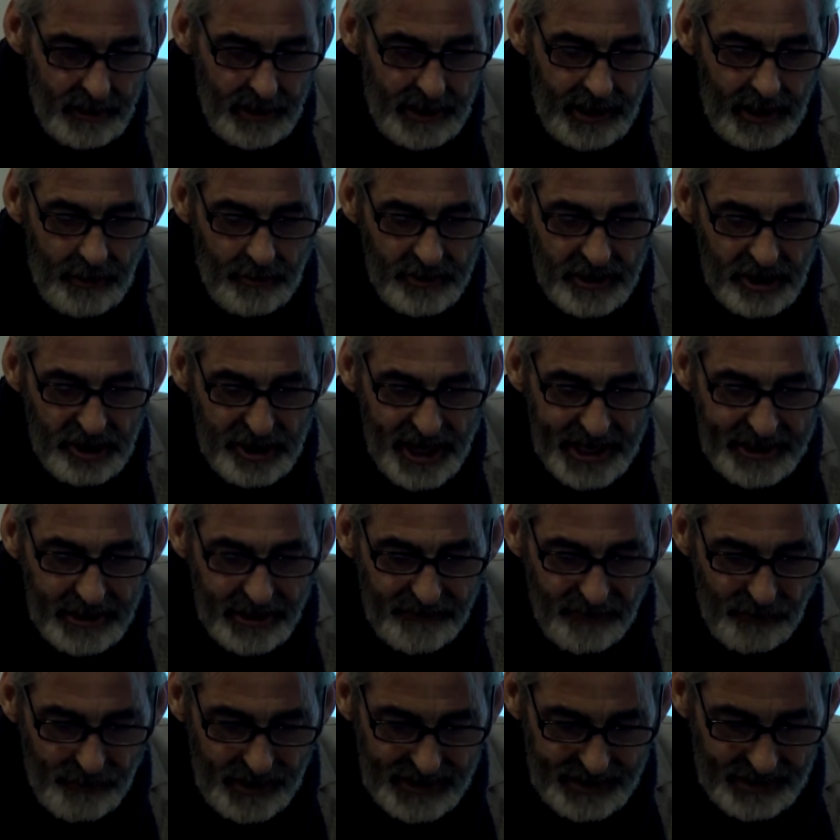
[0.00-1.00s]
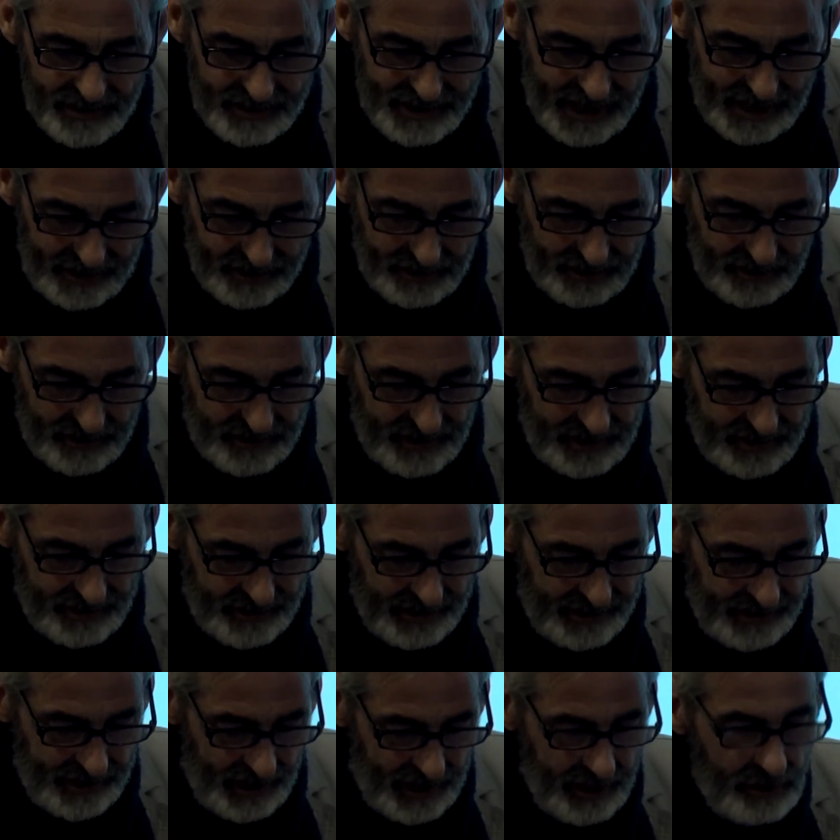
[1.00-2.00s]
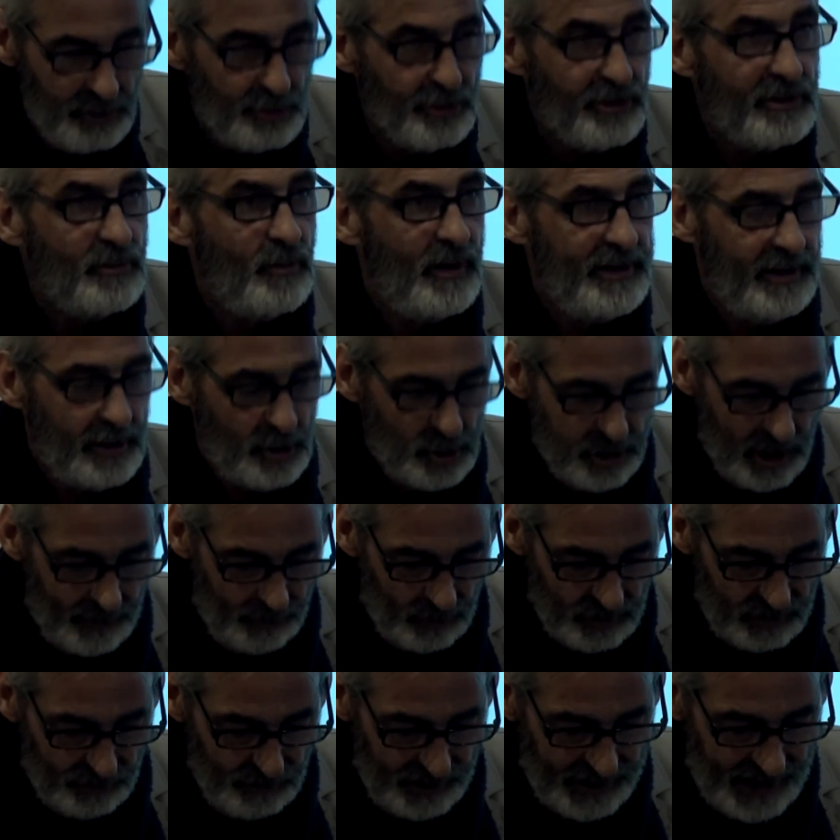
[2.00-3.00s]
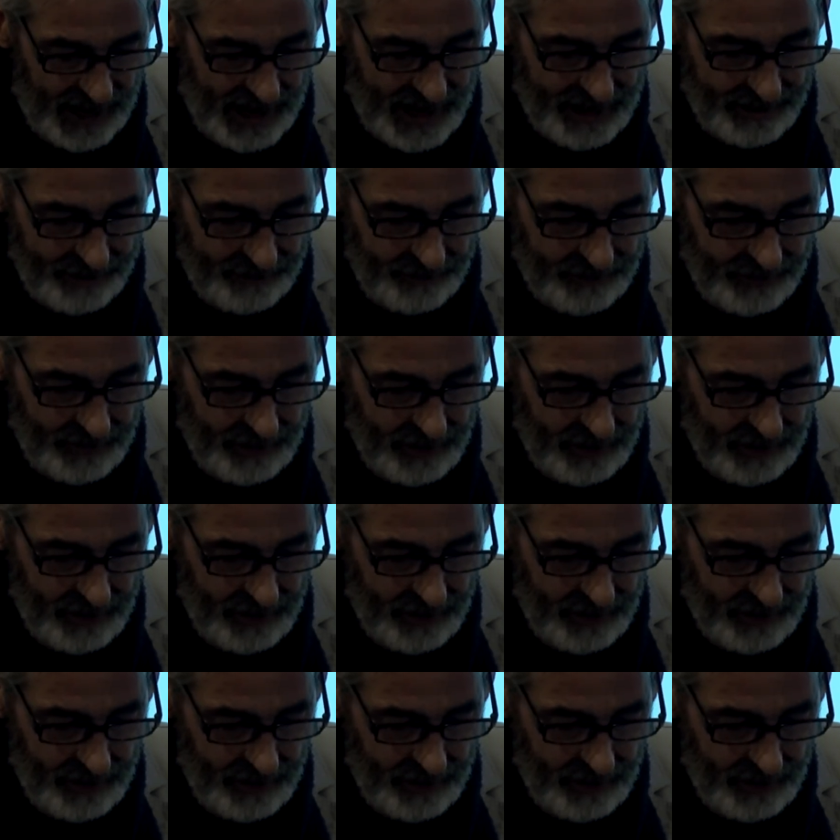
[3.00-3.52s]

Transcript: He was ejected from Essex House in 1600 when the Troubles began,